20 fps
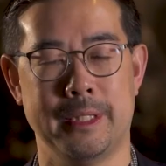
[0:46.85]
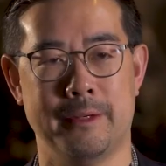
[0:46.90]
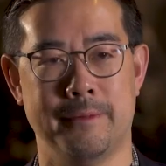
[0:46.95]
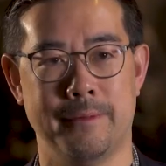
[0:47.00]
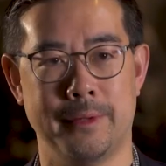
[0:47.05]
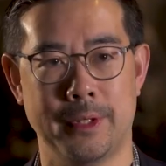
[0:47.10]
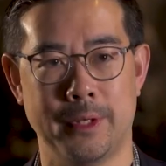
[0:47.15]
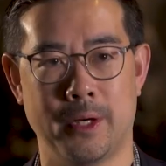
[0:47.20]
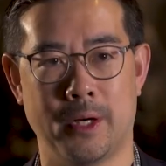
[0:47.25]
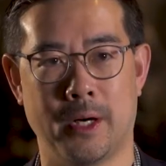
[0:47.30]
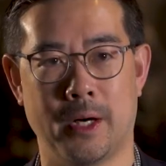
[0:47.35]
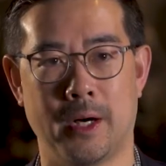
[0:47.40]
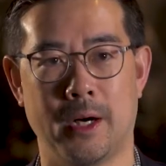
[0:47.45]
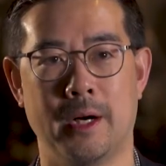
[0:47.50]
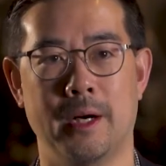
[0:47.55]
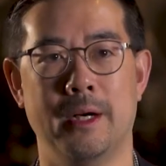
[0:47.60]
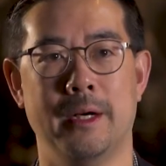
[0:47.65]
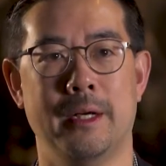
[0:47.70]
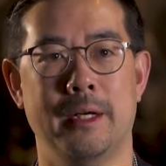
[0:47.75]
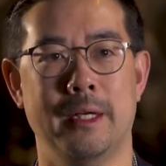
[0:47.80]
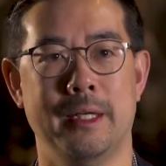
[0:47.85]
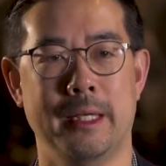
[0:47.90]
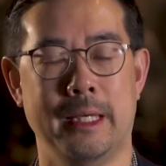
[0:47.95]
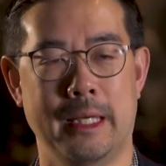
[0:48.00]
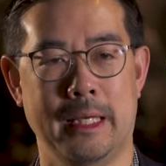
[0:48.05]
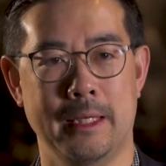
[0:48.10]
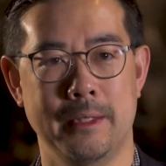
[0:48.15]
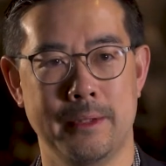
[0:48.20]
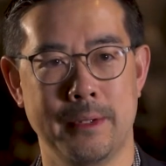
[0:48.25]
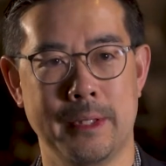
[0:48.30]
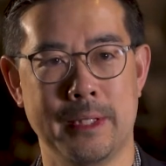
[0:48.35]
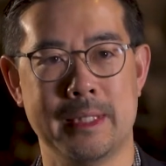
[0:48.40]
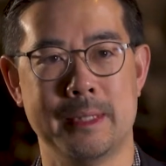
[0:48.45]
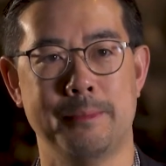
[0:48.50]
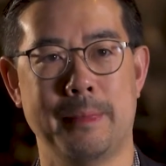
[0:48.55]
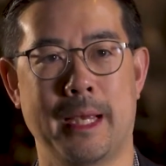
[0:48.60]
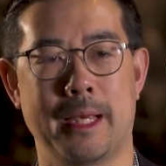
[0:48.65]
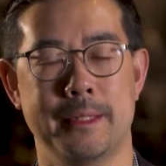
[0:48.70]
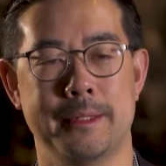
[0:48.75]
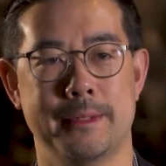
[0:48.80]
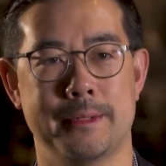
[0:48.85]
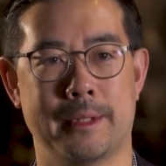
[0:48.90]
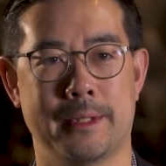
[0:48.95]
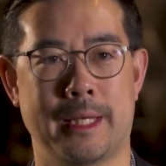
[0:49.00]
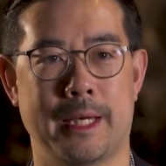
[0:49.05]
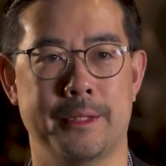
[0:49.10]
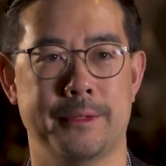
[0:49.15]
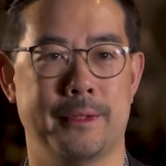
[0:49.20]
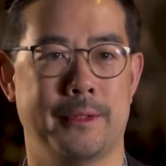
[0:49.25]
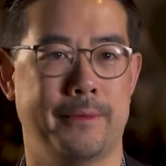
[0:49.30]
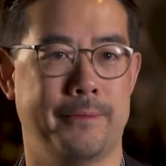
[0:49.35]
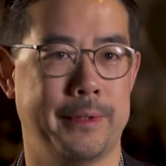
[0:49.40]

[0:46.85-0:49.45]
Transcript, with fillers: and VR into these spaces allows you to